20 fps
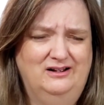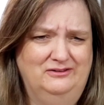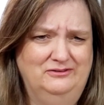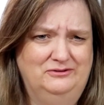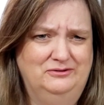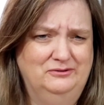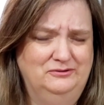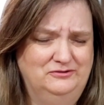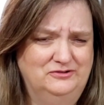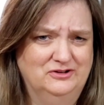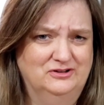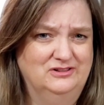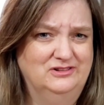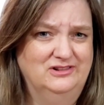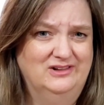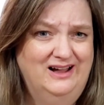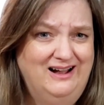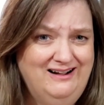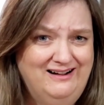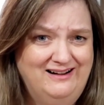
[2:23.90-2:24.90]
until
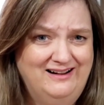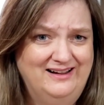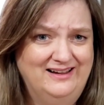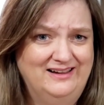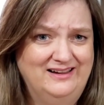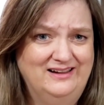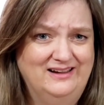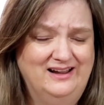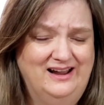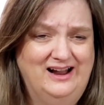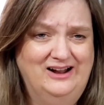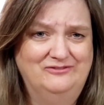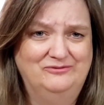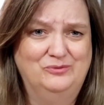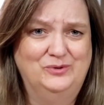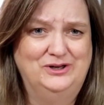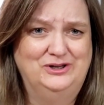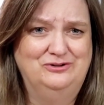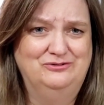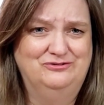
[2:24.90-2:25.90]
July, after
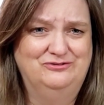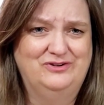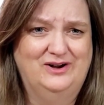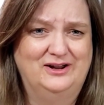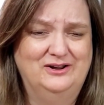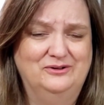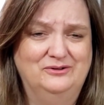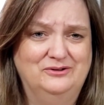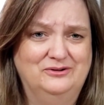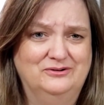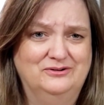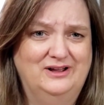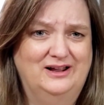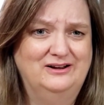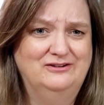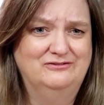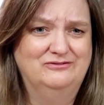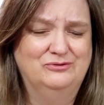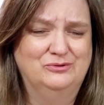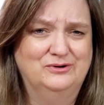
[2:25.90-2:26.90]
when you file your
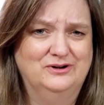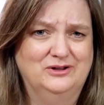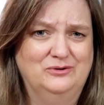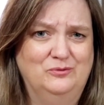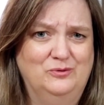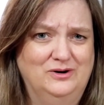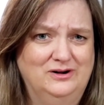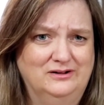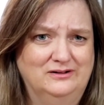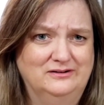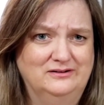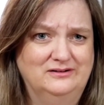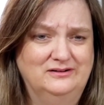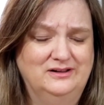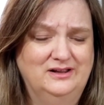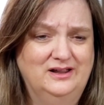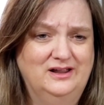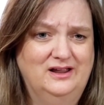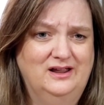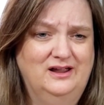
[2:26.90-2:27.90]
941.
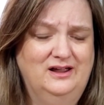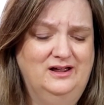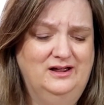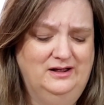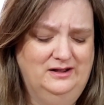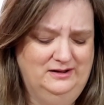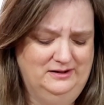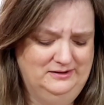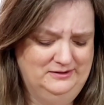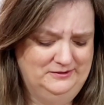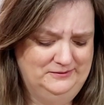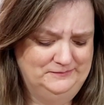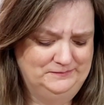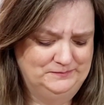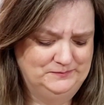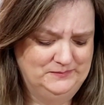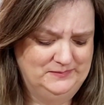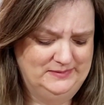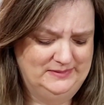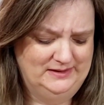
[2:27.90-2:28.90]

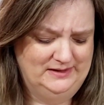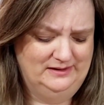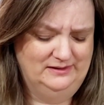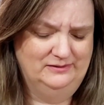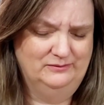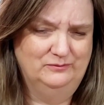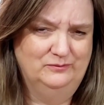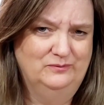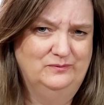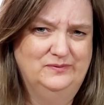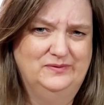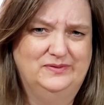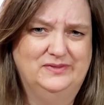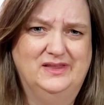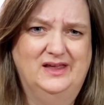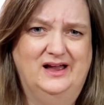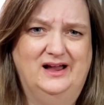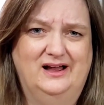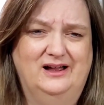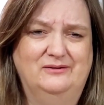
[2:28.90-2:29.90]

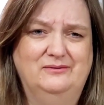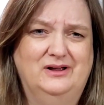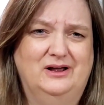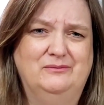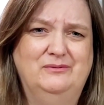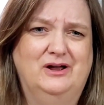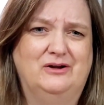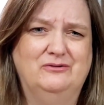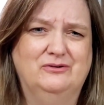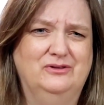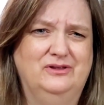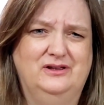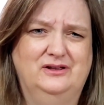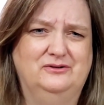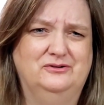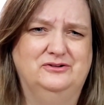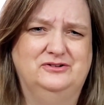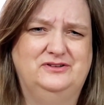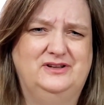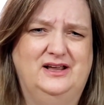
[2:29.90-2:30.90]
I'm not really
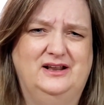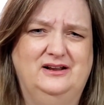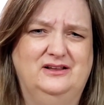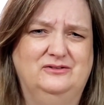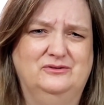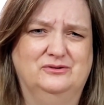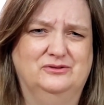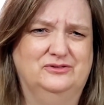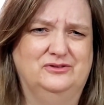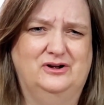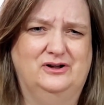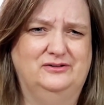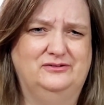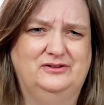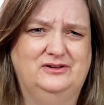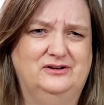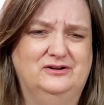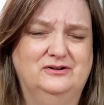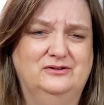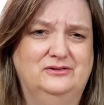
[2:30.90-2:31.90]
understanding their thoughts
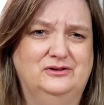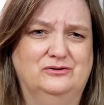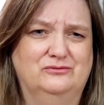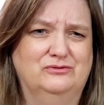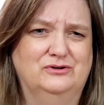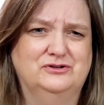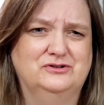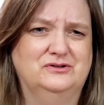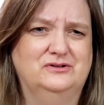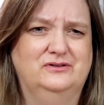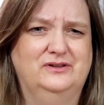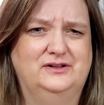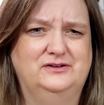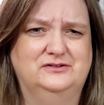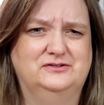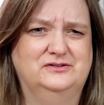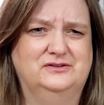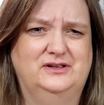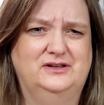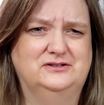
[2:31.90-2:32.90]
here. The original
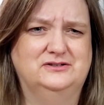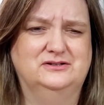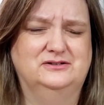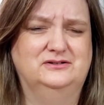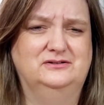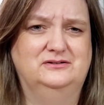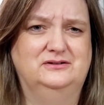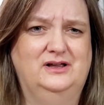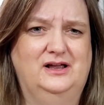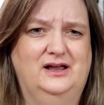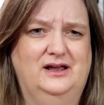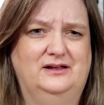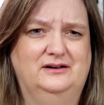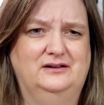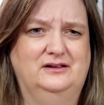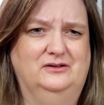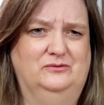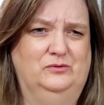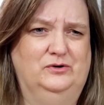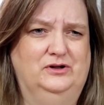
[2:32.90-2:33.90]
legislation had
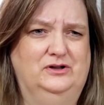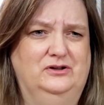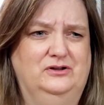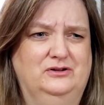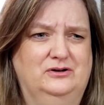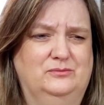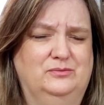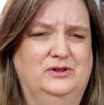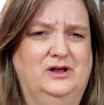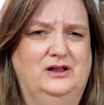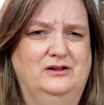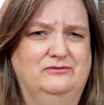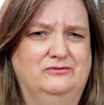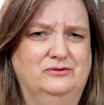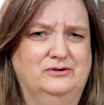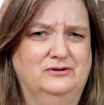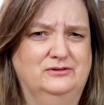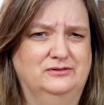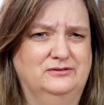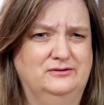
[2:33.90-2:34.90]
it where you could apply
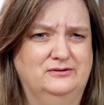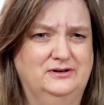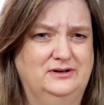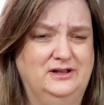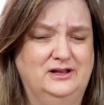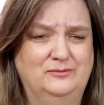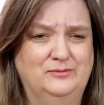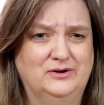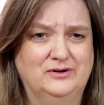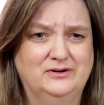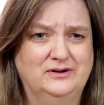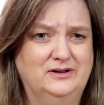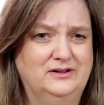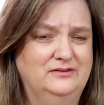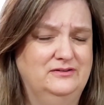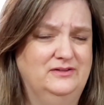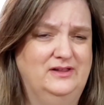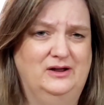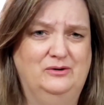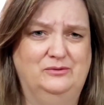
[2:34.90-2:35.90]
for it in 30-day
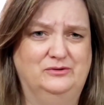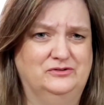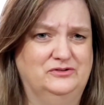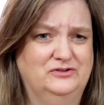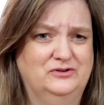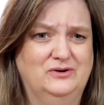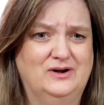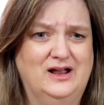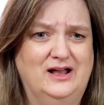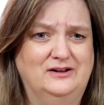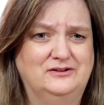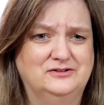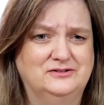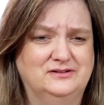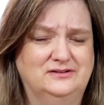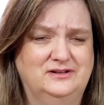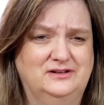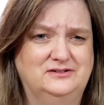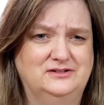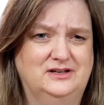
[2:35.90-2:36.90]
periods. That was scratched
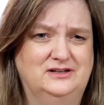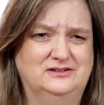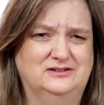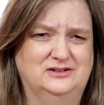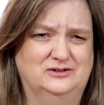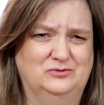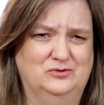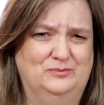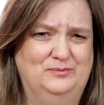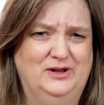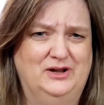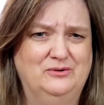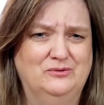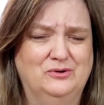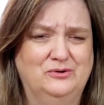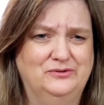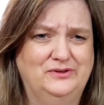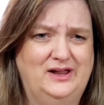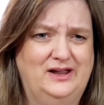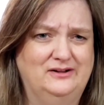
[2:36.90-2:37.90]
and they changed it to a
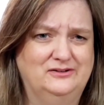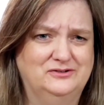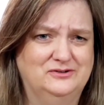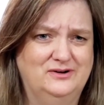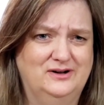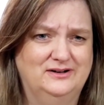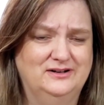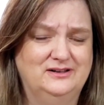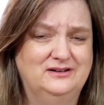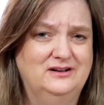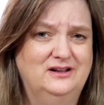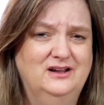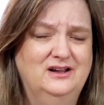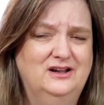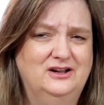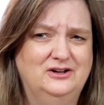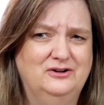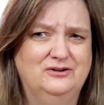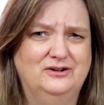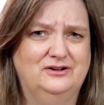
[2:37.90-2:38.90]
payroll tax credit.
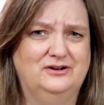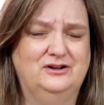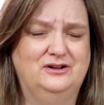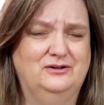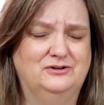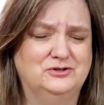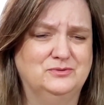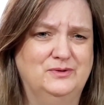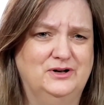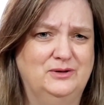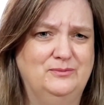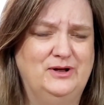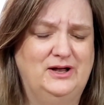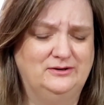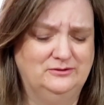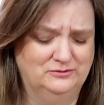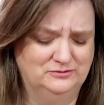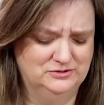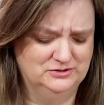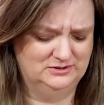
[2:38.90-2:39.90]
You're not going to get your money
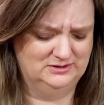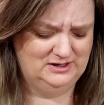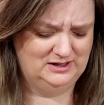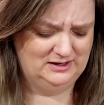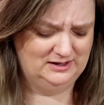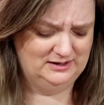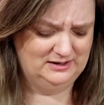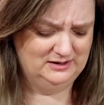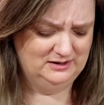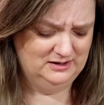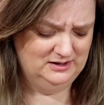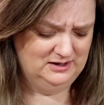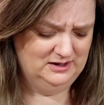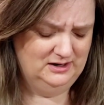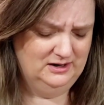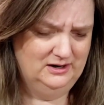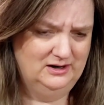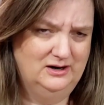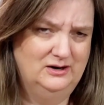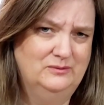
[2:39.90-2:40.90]
back till July.
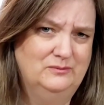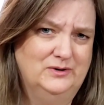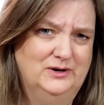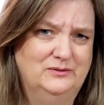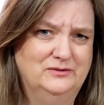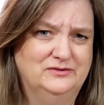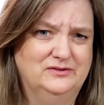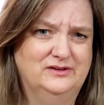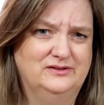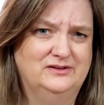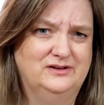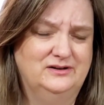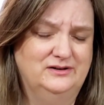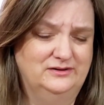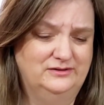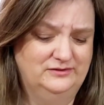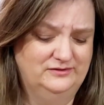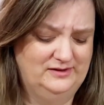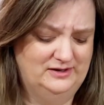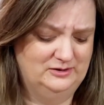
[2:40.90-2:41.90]
When I was listening to
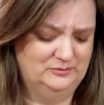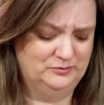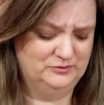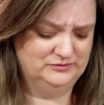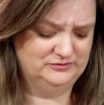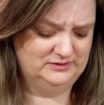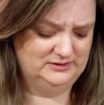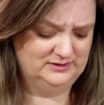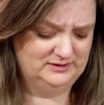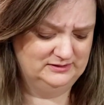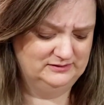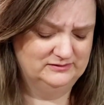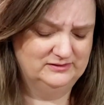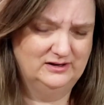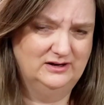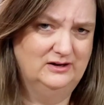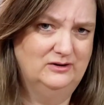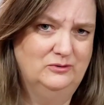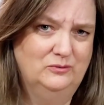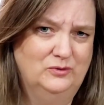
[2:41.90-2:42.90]
the Senate proceedings,
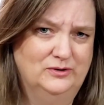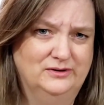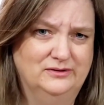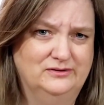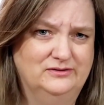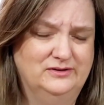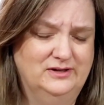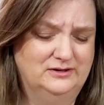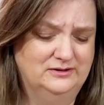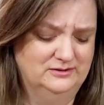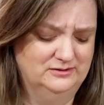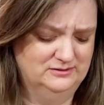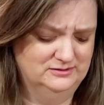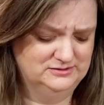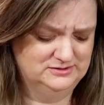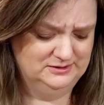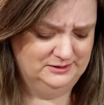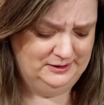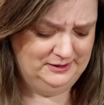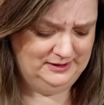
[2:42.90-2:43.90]
one of the
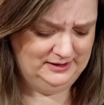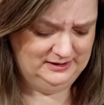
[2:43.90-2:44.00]
senators,